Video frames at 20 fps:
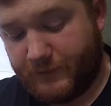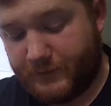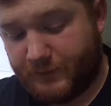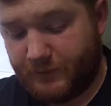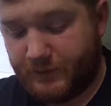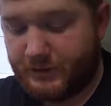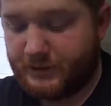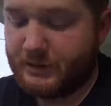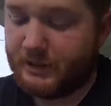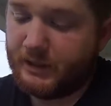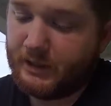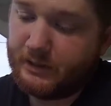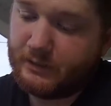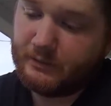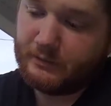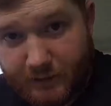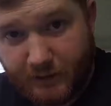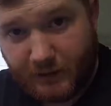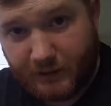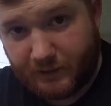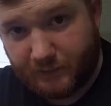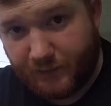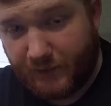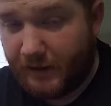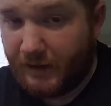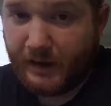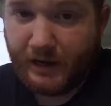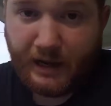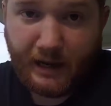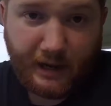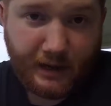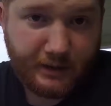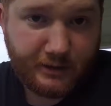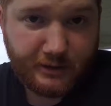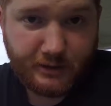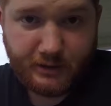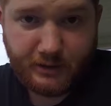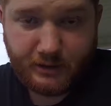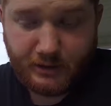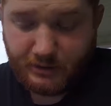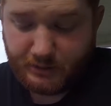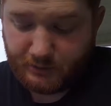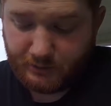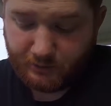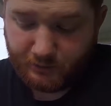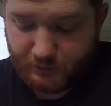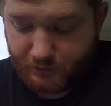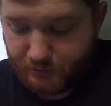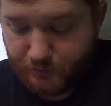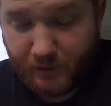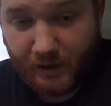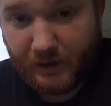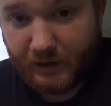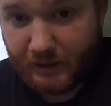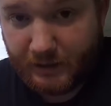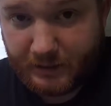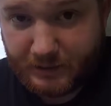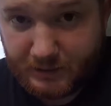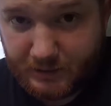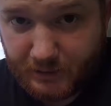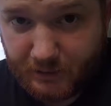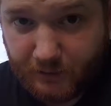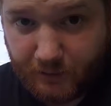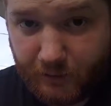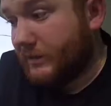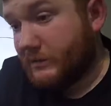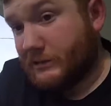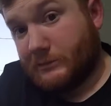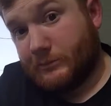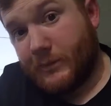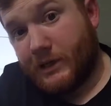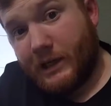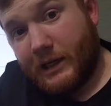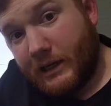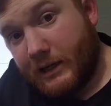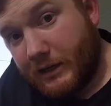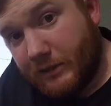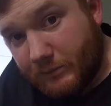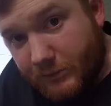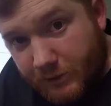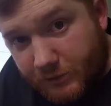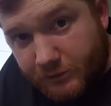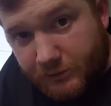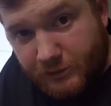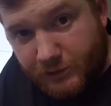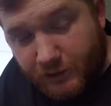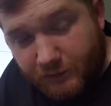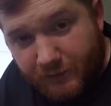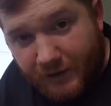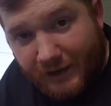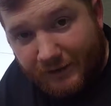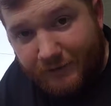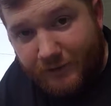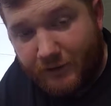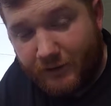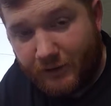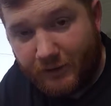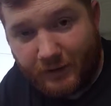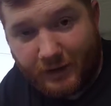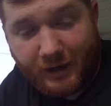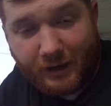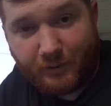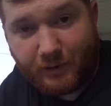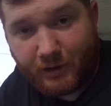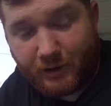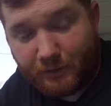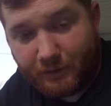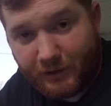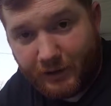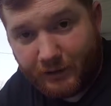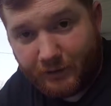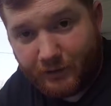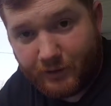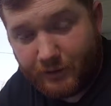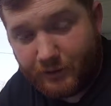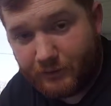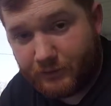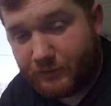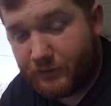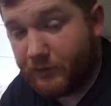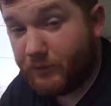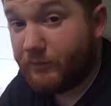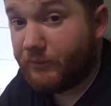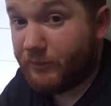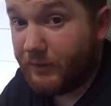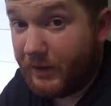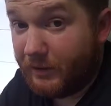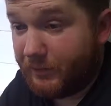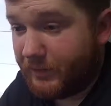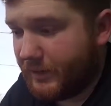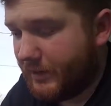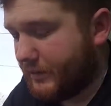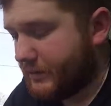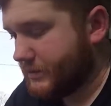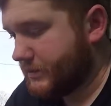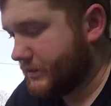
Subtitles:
it's only sticking at the very edges or just barely in the center, you may end up losing your $500 camera going down the road, so that would kind of